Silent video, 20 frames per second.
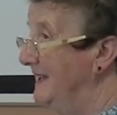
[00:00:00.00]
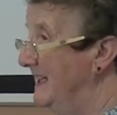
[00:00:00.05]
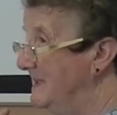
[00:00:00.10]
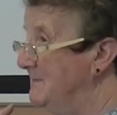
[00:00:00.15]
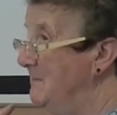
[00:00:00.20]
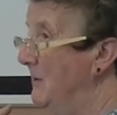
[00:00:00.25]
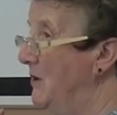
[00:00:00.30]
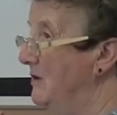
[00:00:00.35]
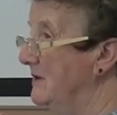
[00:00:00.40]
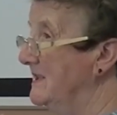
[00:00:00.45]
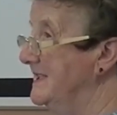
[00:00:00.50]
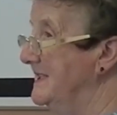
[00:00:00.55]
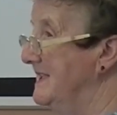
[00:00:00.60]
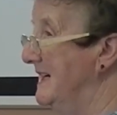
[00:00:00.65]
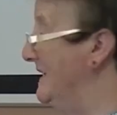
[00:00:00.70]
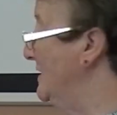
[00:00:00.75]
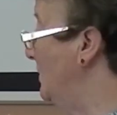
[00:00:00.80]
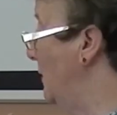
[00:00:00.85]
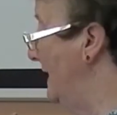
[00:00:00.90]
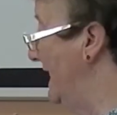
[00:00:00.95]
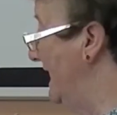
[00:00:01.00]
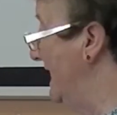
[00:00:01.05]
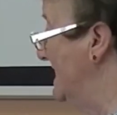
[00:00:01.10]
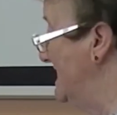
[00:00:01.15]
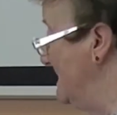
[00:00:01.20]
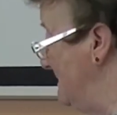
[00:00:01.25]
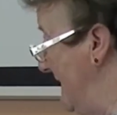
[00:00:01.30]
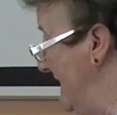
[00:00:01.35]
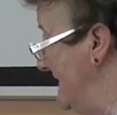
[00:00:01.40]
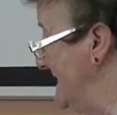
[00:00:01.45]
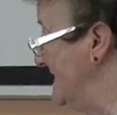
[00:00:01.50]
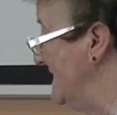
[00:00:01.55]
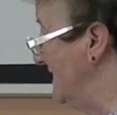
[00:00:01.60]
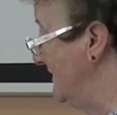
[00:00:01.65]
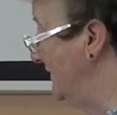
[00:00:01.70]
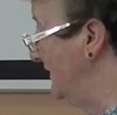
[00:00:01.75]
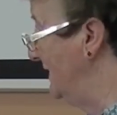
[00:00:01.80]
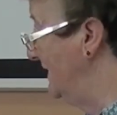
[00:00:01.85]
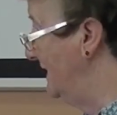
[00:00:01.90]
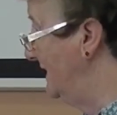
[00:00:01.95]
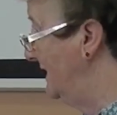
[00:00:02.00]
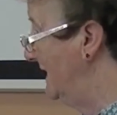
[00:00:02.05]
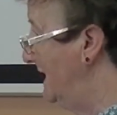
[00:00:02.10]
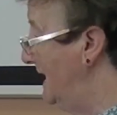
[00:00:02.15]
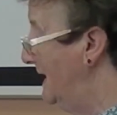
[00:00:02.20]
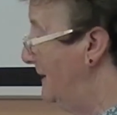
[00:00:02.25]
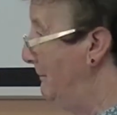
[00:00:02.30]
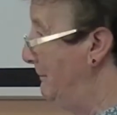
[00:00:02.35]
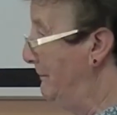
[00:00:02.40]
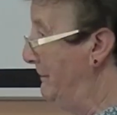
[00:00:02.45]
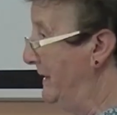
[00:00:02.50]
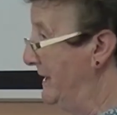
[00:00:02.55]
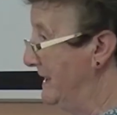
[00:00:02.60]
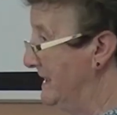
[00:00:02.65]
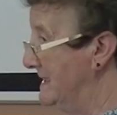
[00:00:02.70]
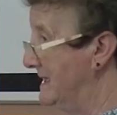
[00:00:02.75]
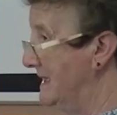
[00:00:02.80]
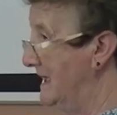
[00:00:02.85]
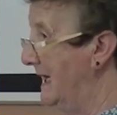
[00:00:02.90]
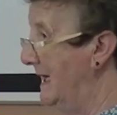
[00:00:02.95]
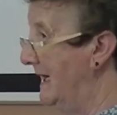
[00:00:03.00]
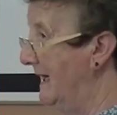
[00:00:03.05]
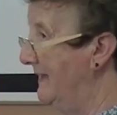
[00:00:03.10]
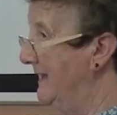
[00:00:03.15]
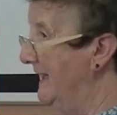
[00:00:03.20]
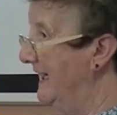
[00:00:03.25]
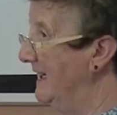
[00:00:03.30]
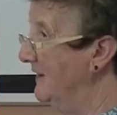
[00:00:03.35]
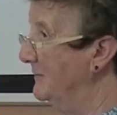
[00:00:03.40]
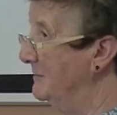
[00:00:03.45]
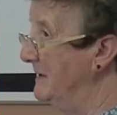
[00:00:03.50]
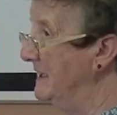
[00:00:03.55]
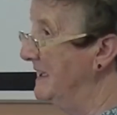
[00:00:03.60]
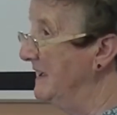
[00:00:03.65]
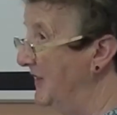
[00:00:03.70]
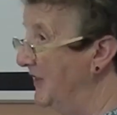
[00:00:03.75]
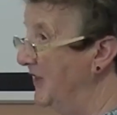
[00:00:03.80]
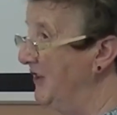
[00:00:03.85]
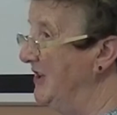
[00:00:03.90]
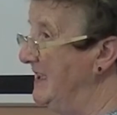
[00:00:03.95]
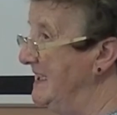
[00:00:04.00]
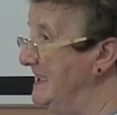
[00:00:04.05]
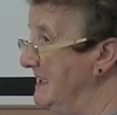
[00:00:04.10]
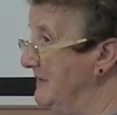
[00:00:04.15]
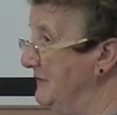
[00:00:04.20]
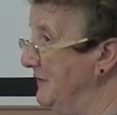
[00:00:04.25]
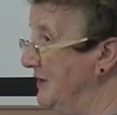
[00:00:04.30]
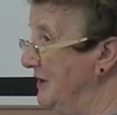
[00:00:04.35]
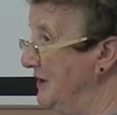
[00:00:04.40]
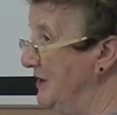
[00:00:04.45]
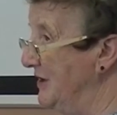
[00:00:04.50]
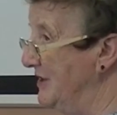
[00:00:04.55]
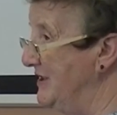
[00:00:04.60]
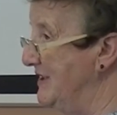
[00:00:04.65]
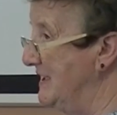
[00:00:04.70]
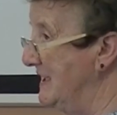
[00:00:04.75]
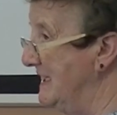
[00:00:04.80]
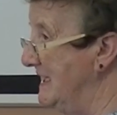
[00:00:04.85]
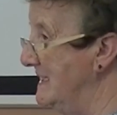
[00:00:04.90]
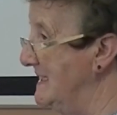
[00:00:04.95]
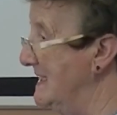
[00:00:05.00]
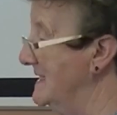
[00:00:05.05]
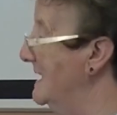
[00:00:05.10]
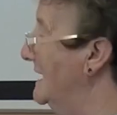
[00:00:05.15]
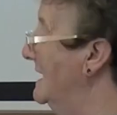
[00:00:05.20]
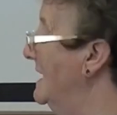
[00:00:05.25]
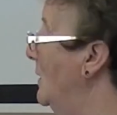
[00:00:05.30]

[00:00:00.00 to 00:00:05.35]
these boxes are quite expensive, but I think I've been in 3 different nurseries